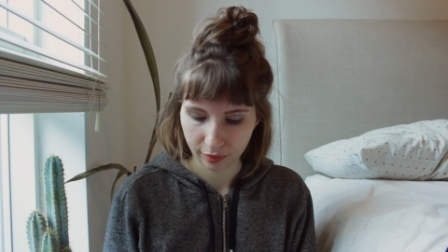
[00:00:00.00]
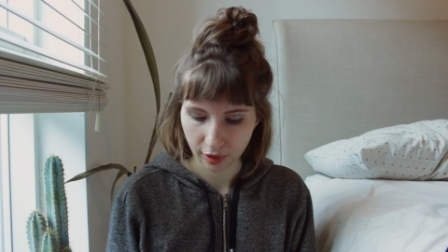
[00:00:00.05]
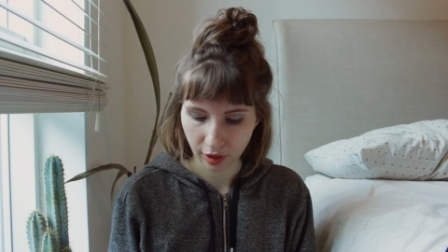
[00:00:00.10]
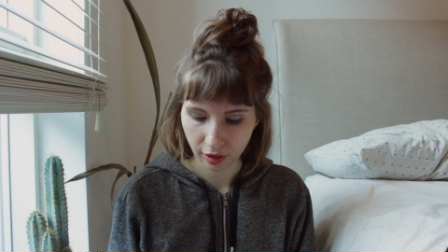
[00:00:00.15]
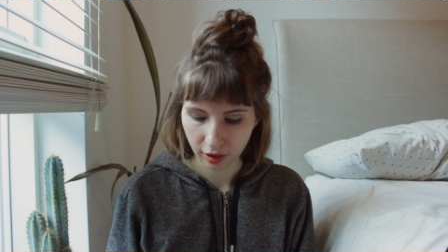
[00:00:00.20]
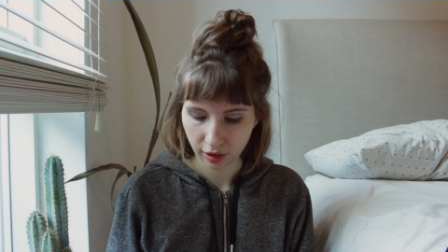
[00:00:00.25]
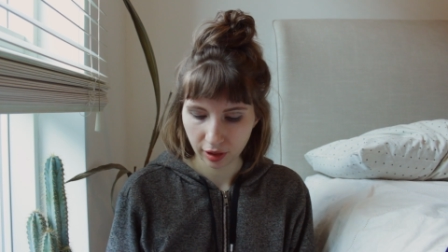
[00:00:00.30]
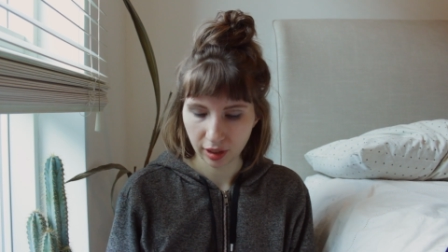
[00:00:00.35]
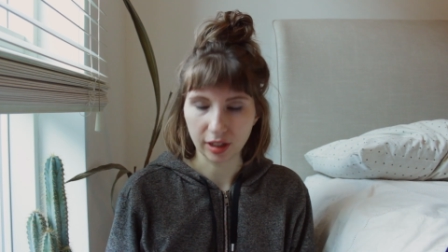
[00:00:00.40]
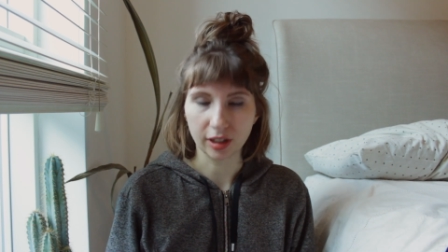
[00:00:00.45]

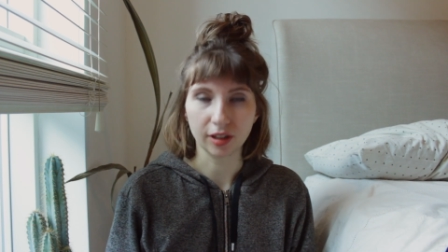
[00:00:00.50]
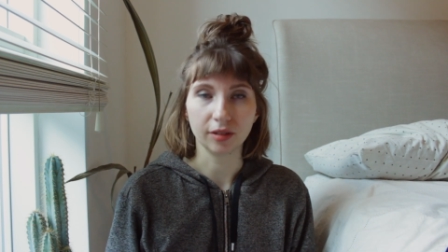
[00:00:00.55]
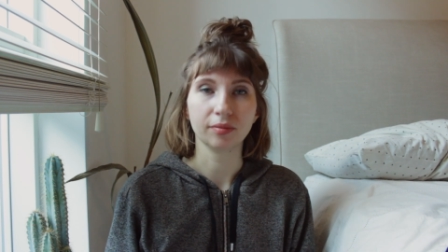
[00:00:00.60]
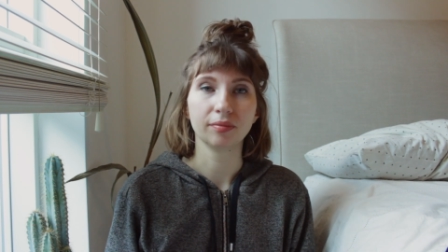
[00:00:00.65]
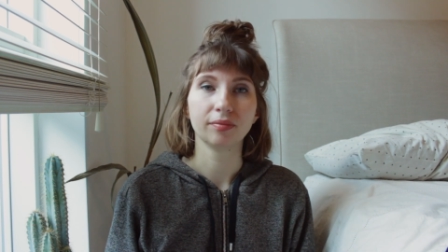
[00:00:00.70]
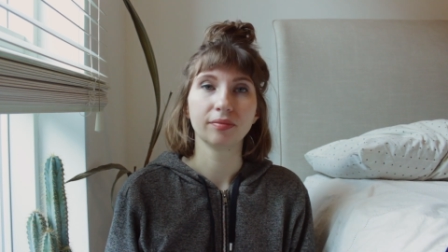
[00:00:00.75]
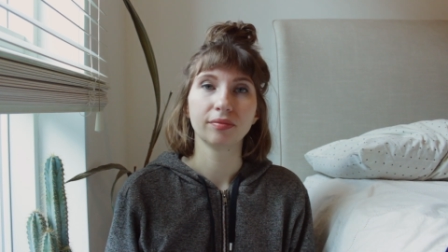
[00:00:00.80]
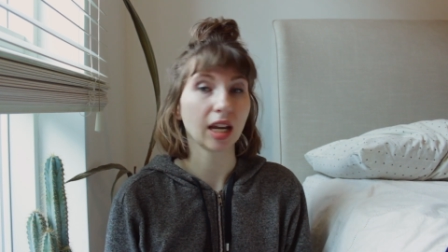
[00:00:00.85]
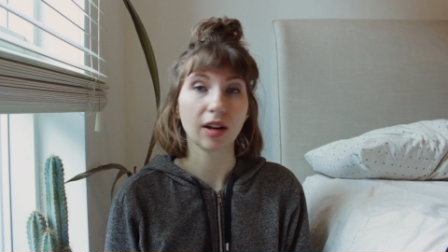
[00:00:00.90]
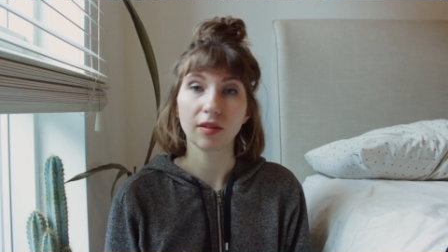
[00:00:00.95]
Although, you know,
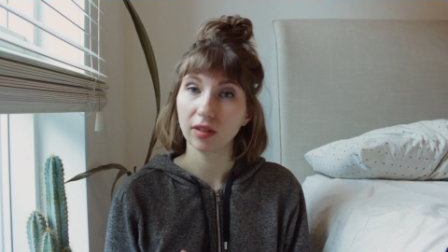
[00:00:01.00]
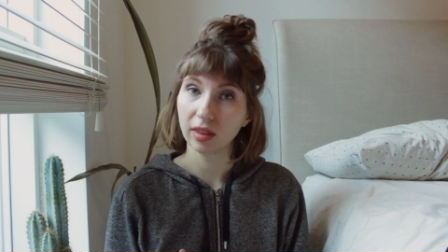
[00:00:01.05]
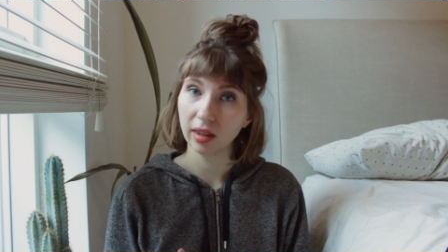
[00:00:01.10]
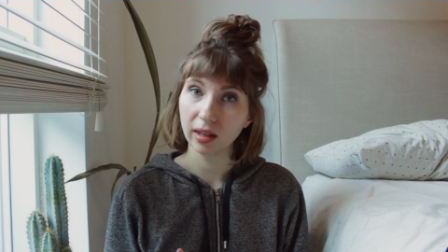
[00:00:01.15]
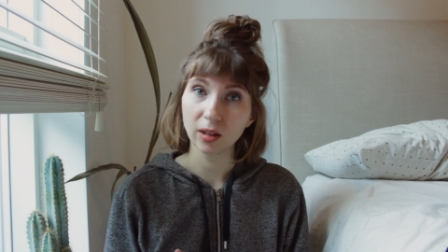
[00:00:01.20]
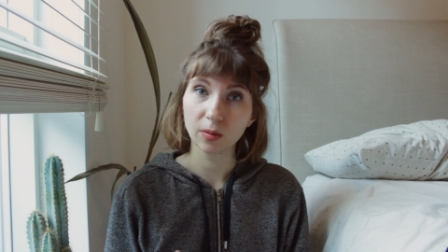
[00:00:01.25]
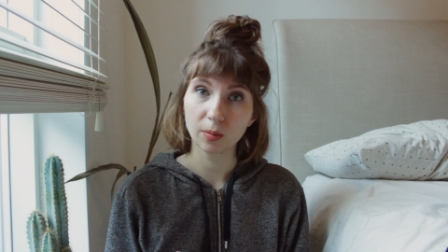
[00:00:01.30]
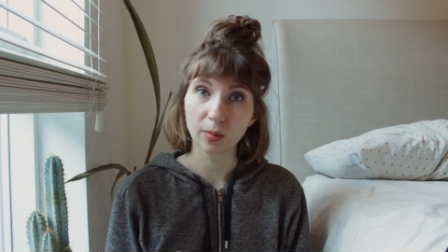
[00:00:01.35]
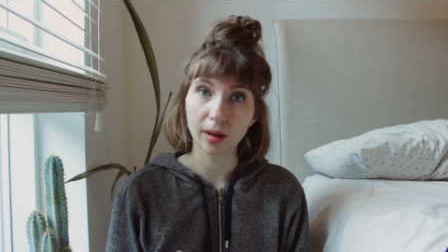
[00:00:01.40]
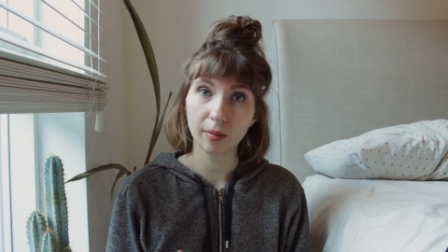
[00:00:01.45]

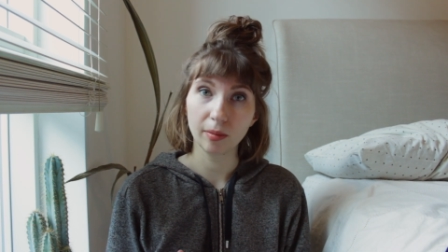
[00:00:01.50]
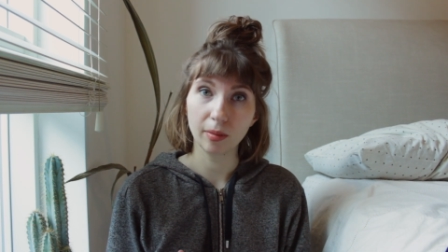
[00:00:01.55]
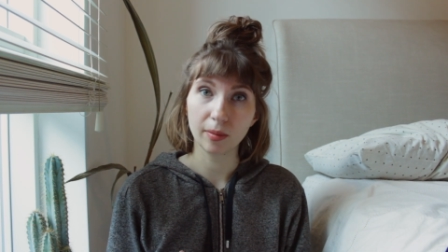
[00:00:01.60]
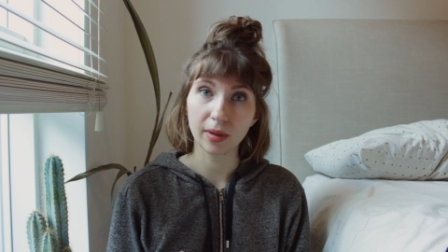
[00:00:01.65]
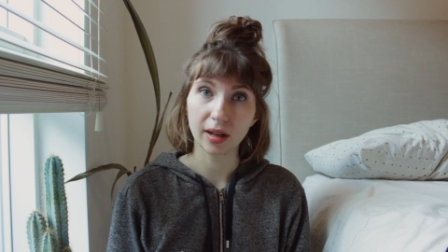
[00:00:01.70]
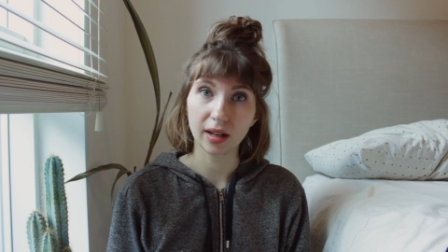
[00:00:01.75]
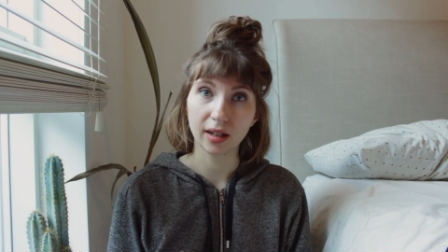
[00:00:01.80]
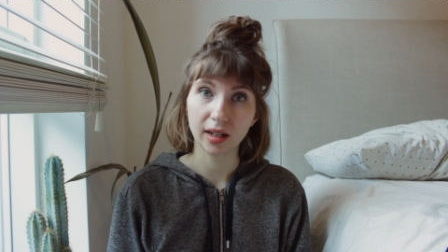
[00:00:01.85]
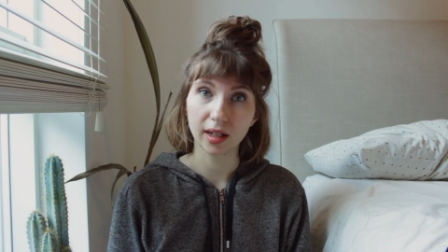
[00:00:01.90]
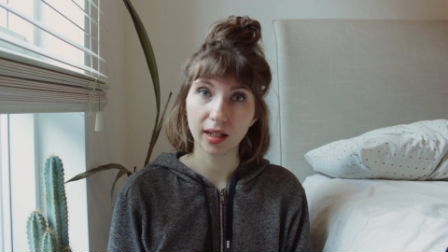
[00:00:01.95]
everything's
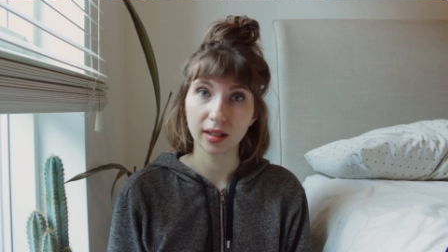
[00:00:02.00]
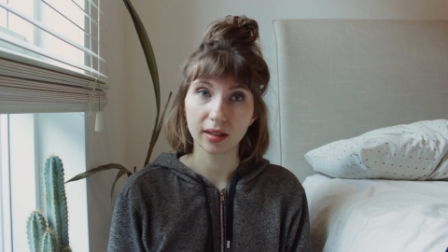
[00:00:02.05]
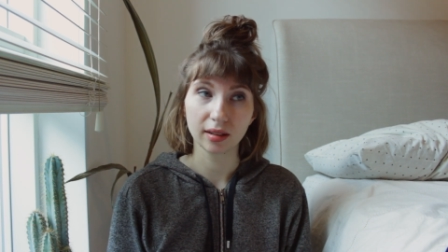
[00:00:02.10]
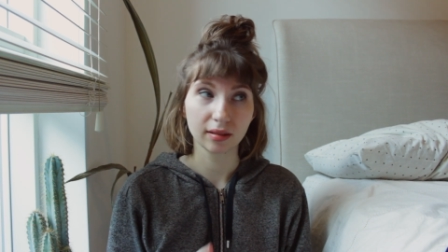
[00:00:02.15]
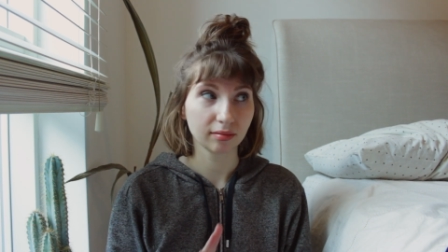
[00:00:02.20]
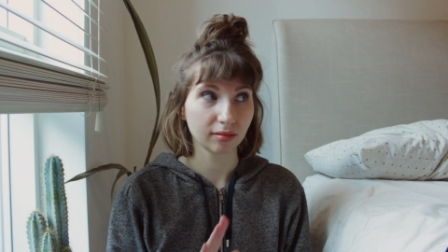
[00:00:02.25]
problematic.